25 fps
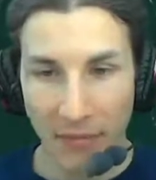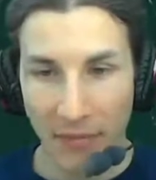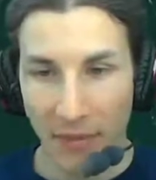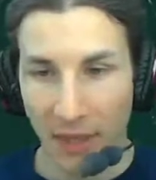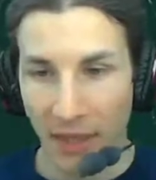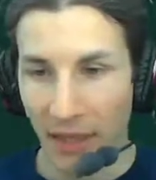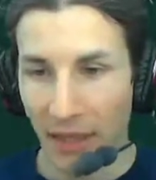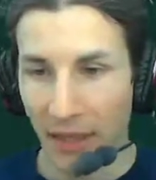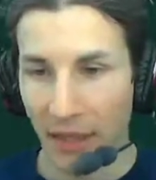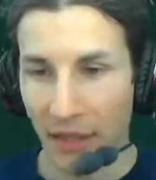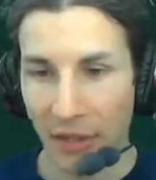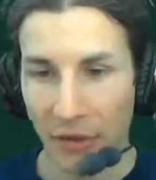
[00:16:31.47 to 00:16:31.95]

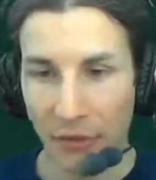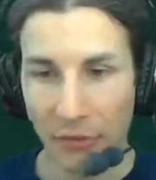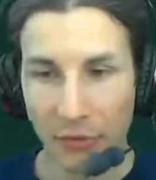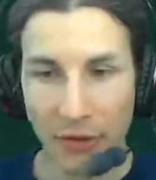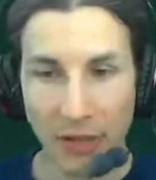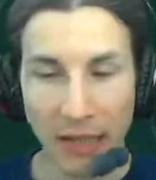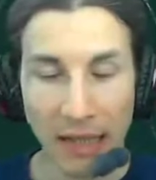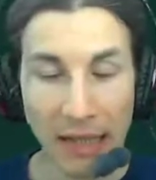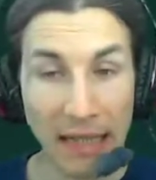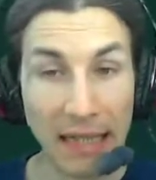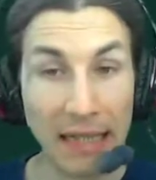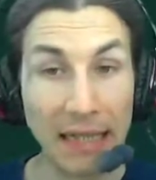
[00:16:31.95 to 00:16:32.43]
you
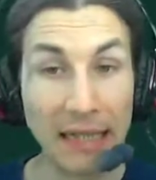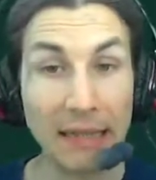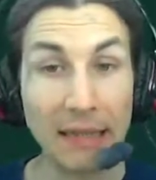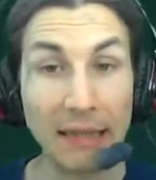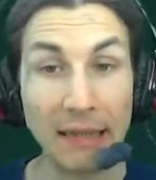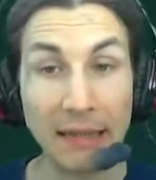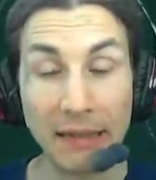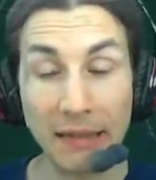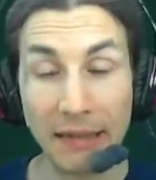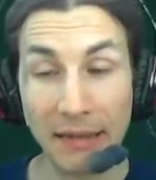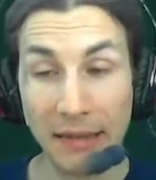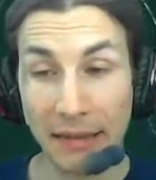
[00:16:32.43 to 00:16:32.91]

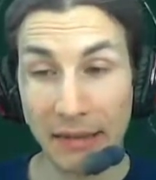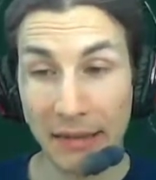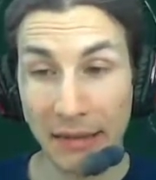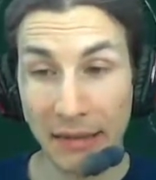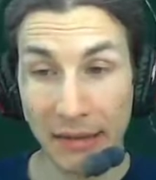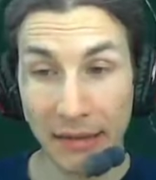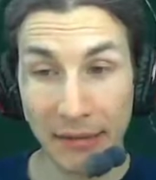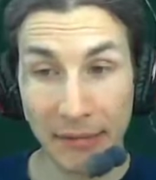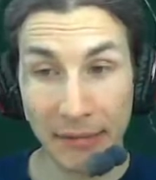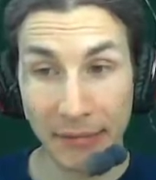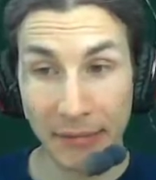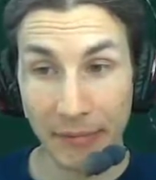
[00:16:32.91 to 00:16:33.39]

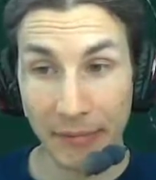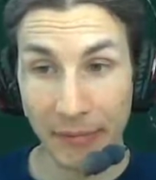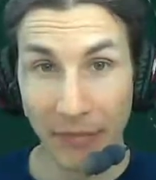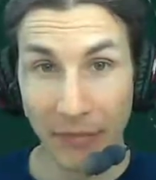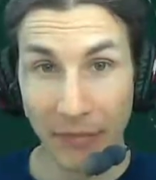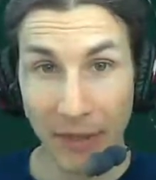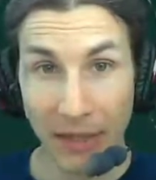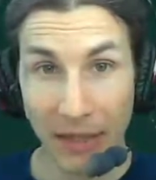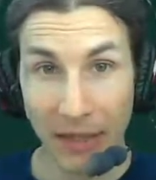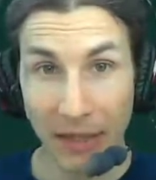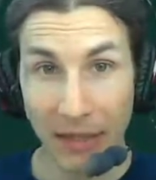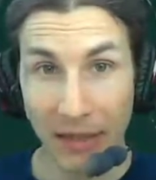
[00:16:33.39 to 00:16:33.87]
can
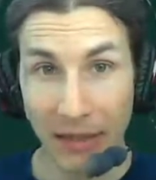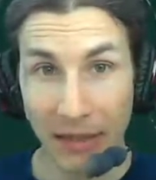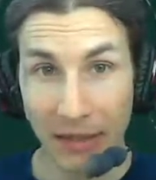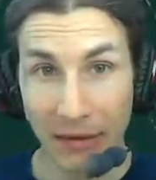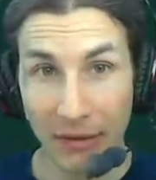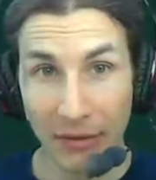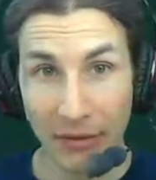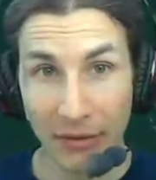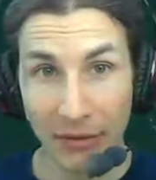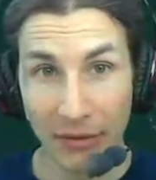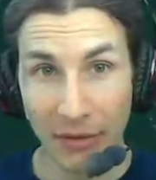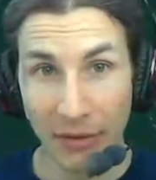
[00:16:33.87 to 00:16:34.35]

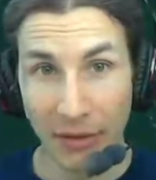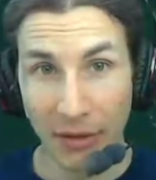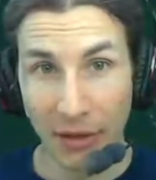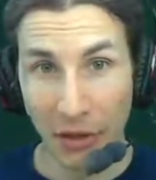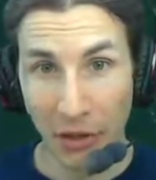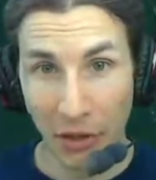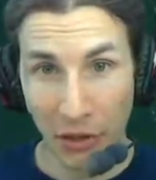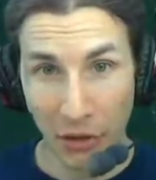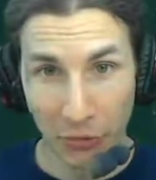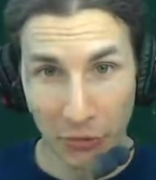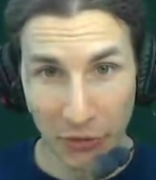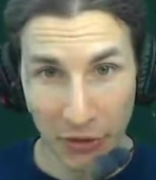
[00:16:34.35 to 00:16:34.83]

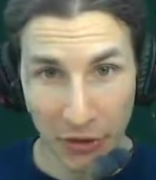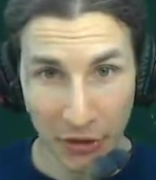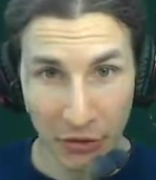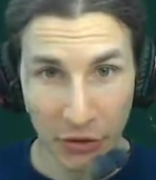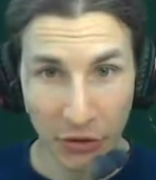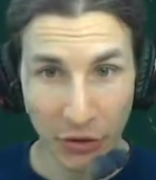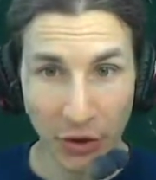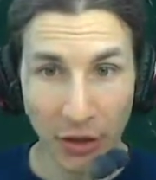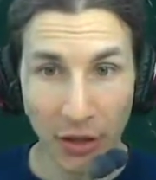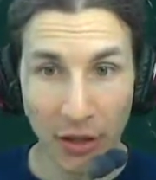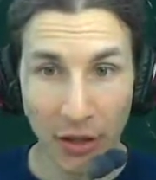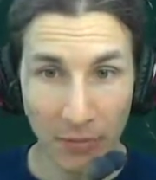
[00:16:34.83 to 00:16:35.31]
clone a
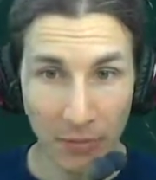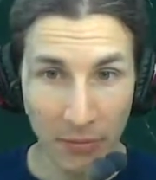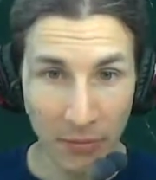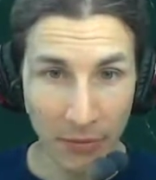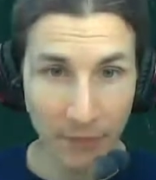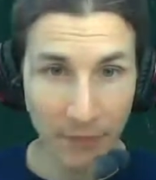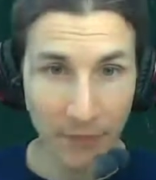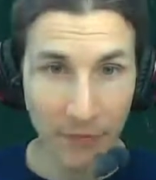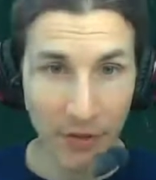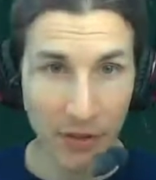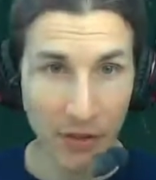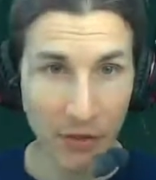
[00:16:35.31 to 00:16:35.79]
job.
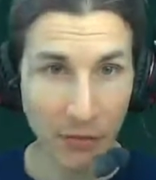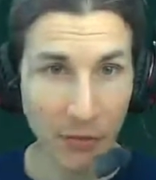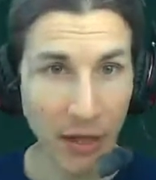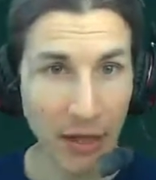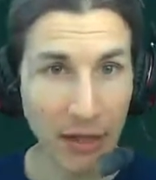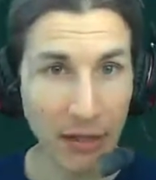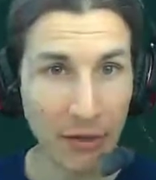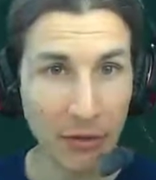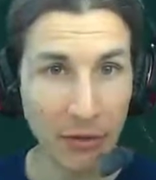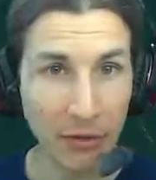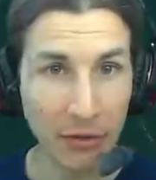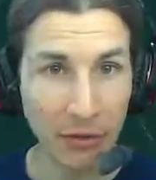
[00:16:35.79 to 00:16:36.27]
So I
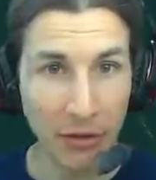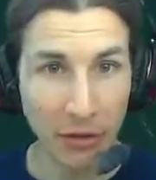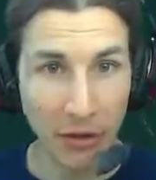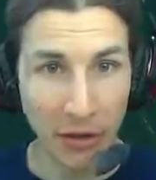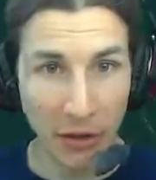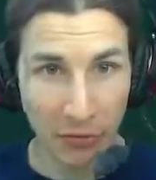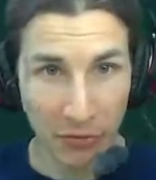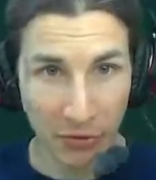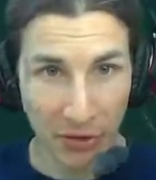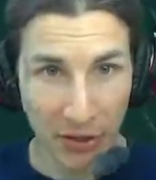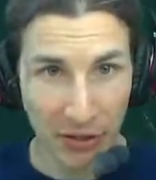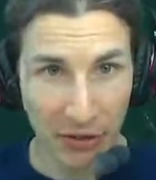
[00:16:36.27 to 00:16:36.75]
could
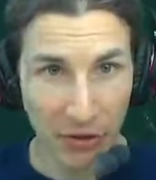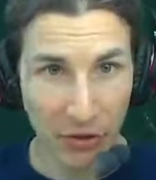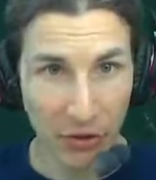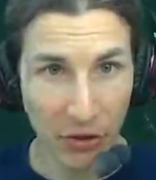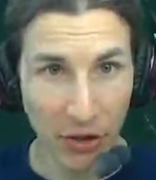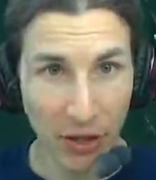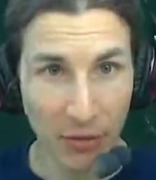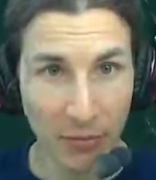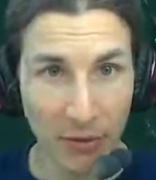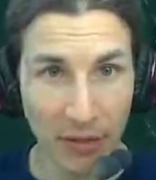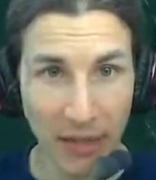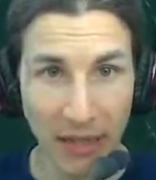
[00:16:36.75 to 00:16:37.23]
clone this
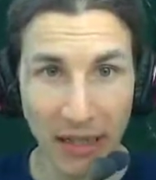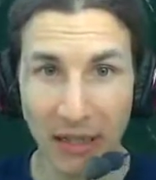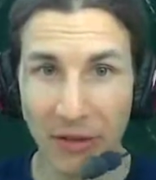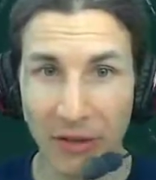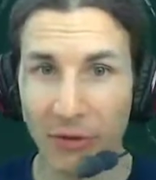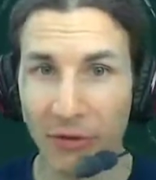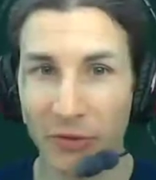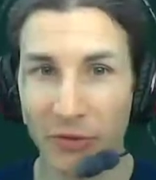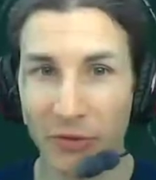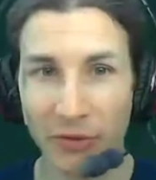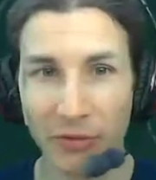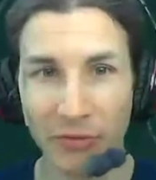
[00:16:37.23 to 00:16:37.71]
job and I
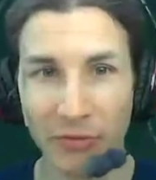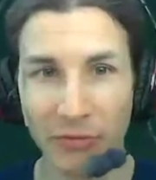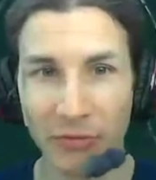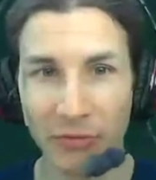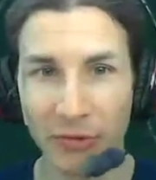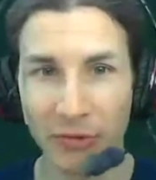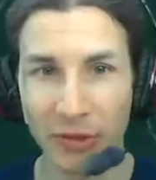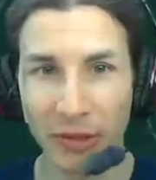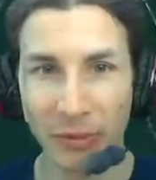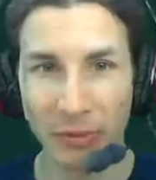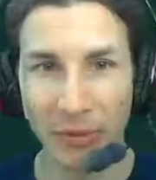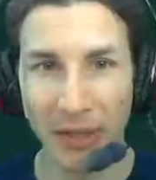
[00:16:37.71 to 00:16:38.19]
could
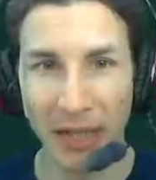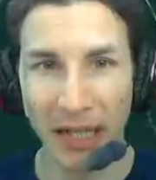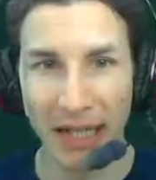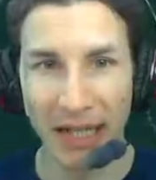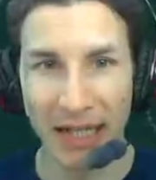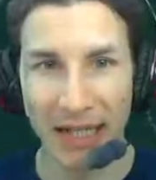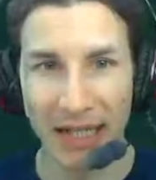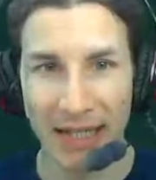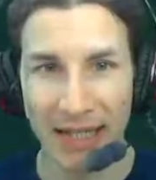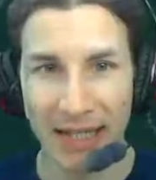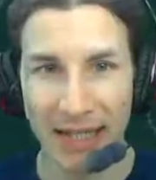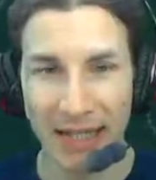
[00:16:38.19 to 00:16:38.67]

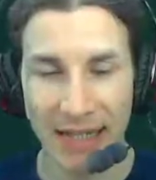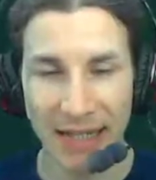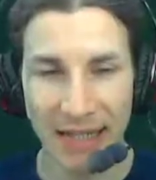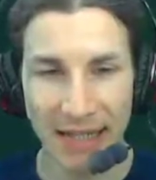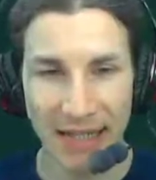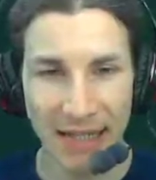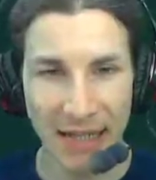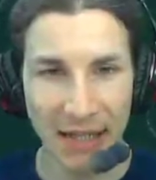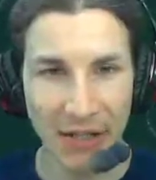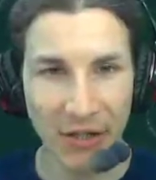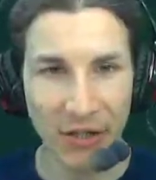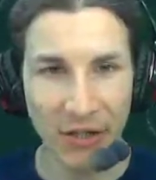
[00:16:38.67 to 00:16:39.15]
replace
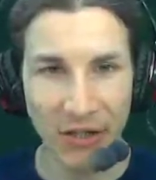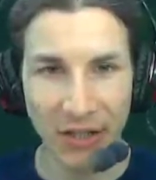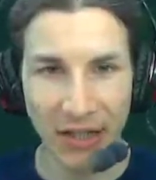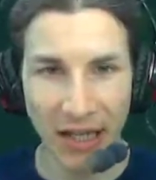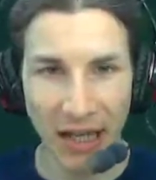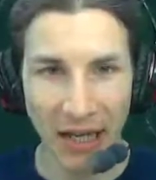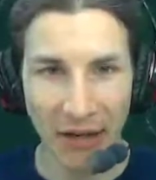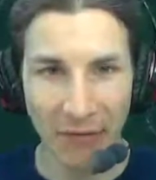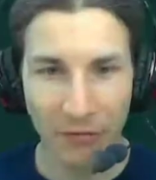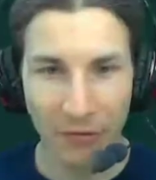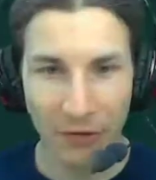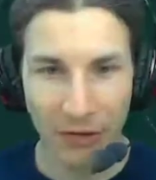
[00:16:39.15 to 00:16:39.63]
essentially
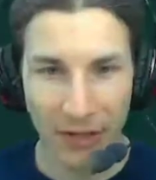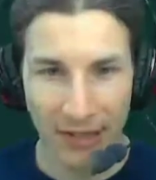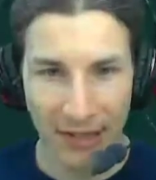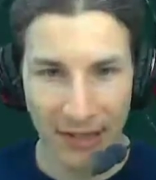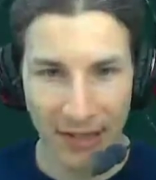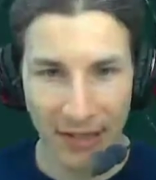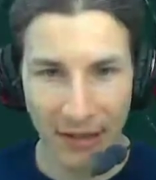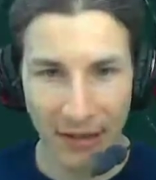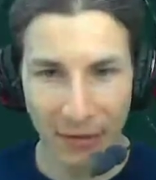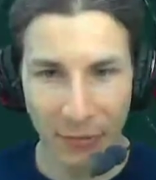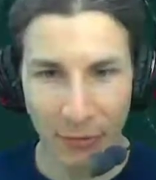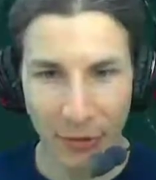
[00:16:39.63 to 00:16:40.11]
every
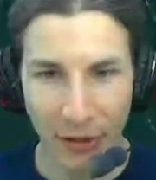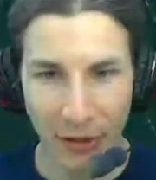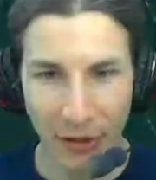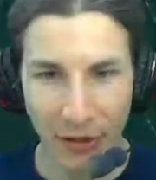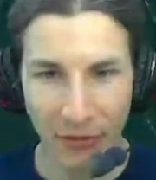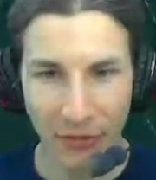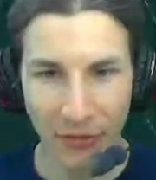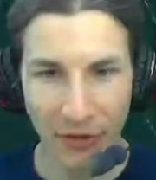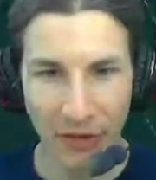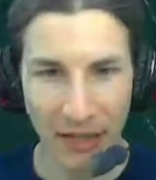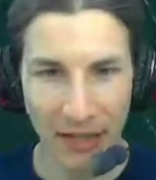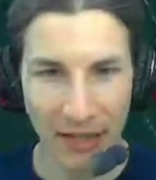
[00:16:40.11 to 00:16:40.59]
single one
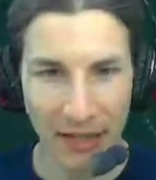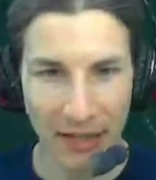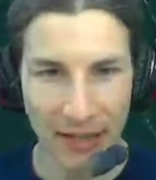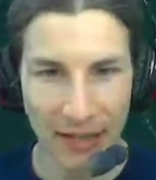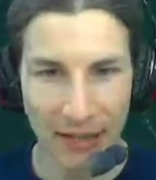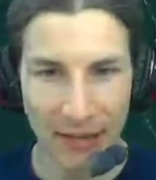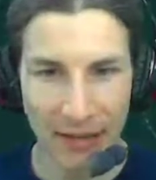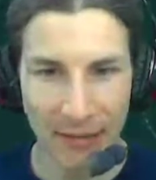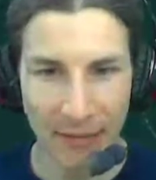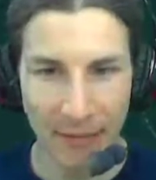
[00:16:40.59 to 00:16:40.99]
of these